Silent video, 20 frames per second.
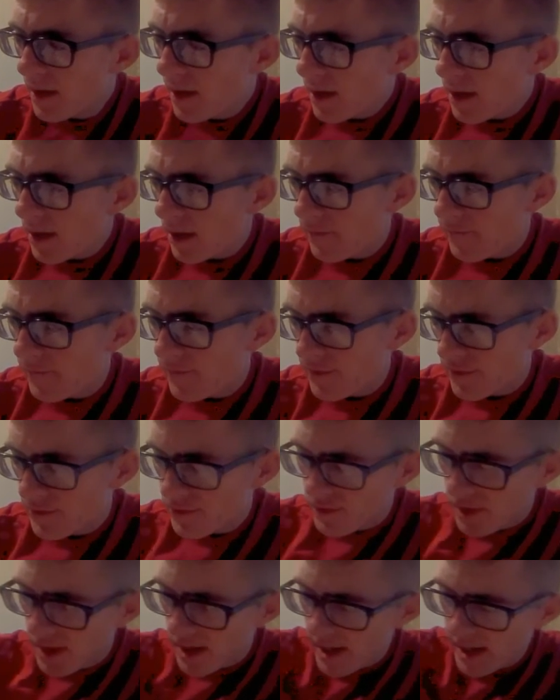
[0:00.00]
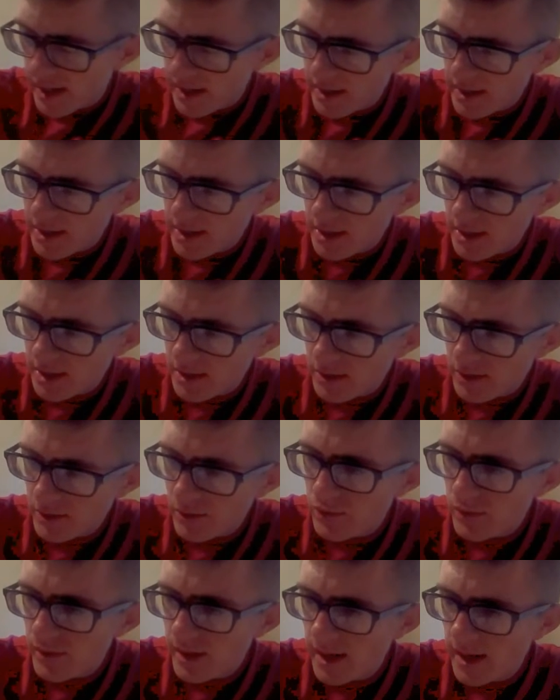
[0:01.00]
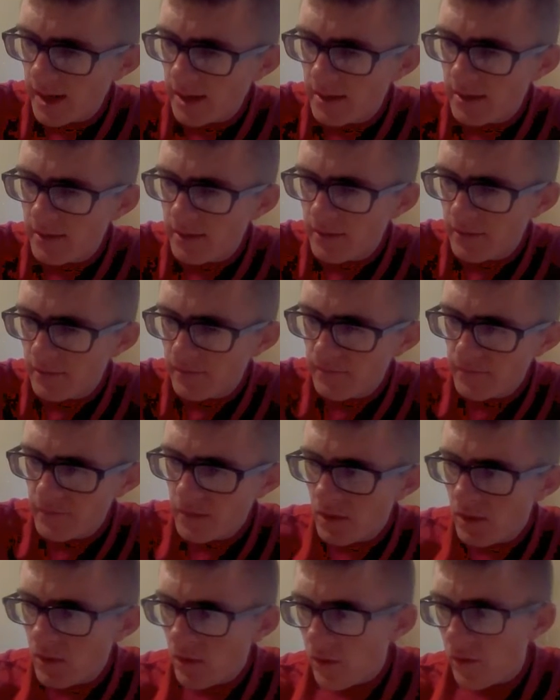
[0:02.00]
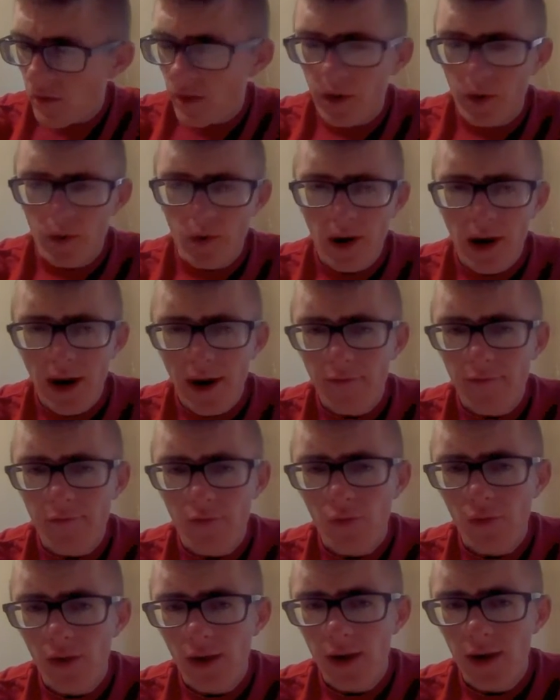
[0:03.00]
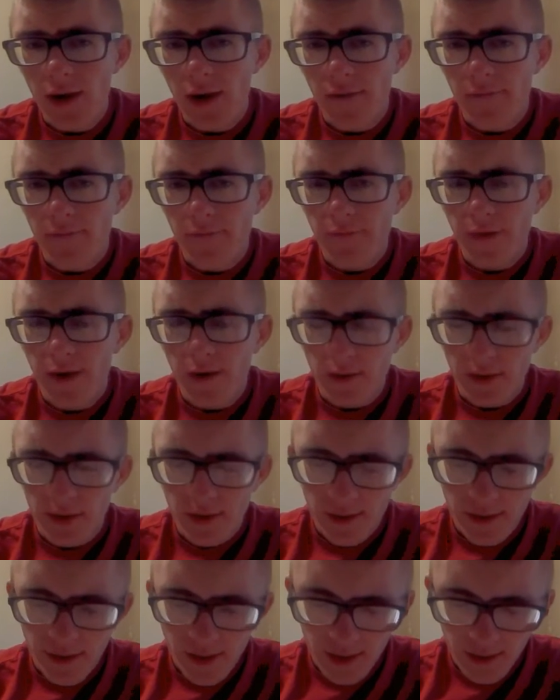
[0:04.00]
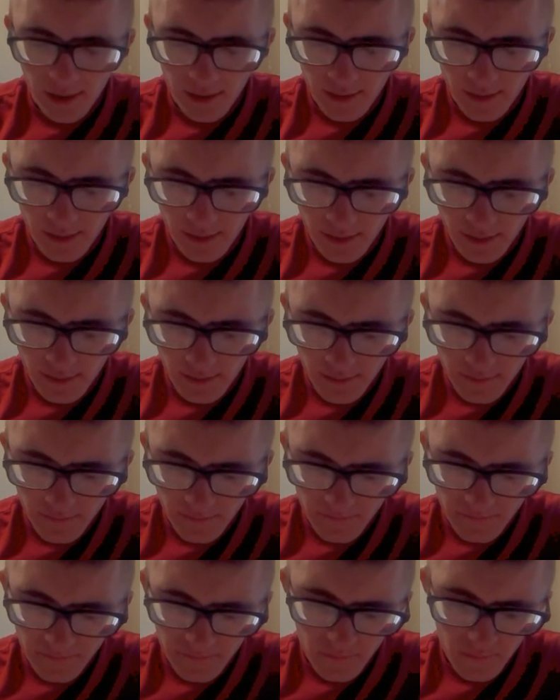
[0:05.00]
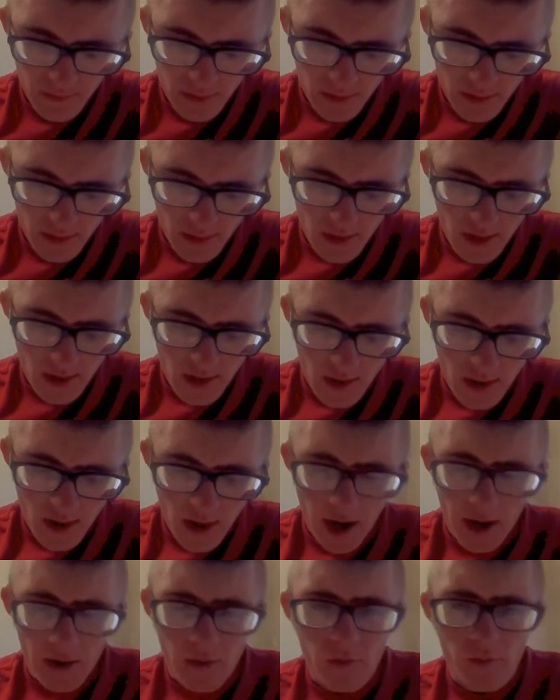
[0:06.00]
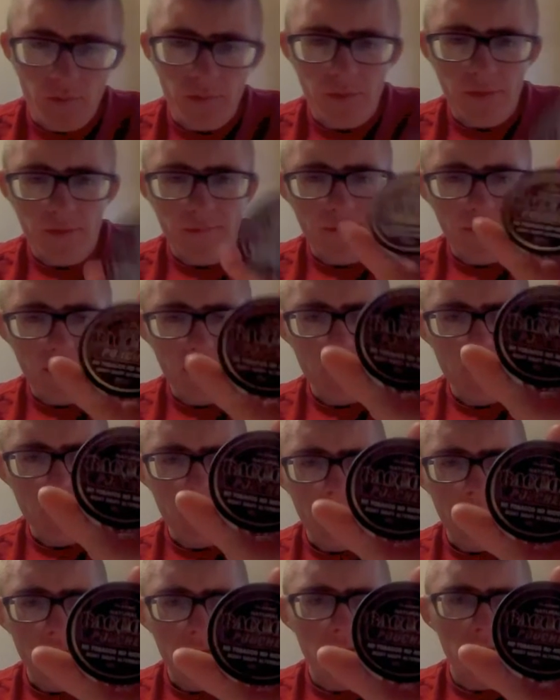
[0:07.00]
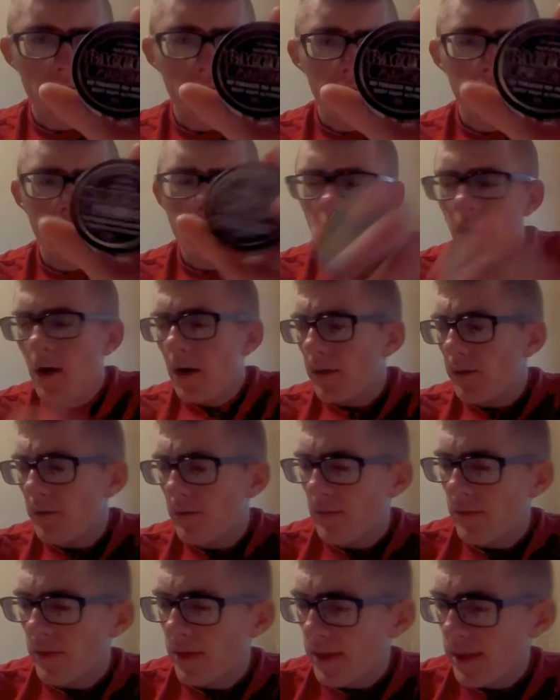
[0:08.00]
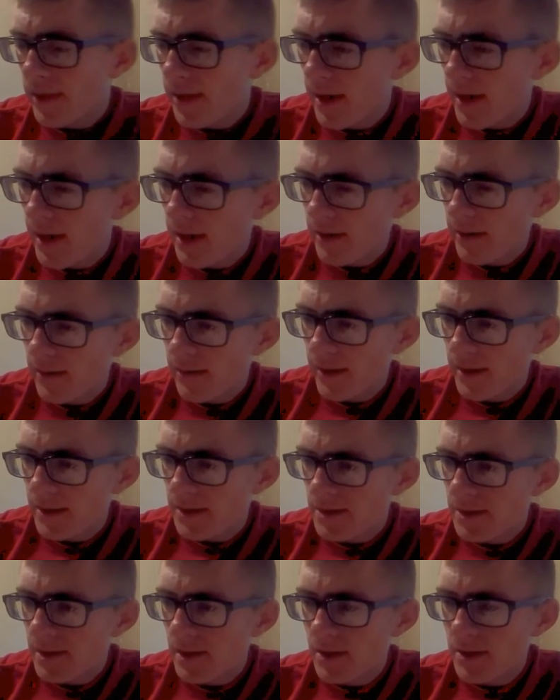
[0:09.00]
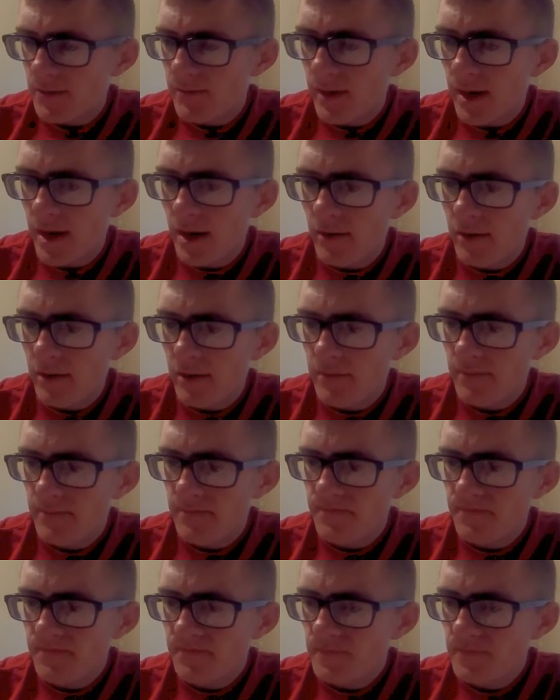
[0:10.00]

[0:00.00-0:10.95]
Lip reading: If you're trying to quit, or you have quit and you haven't found anything good, I do believe these are good. The only thing that sucks about them